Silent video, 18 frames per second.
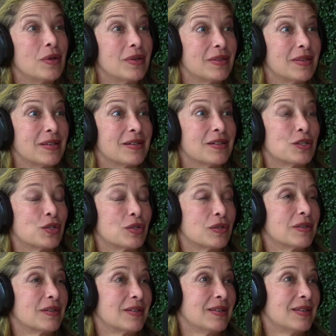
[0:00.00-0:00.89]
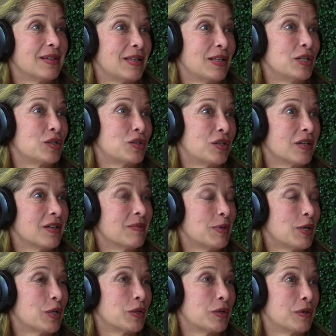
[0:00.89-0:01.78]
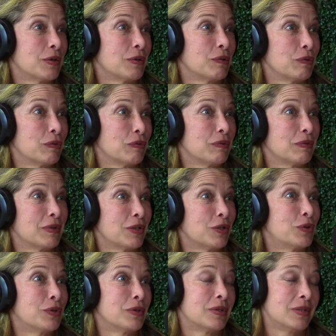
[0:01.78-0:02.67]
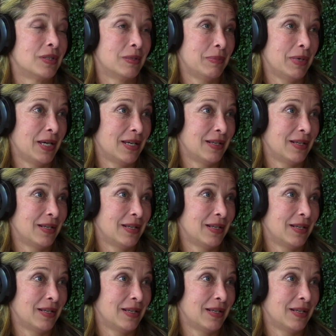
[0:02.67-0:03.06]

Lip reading: Well, let's talk about the good and the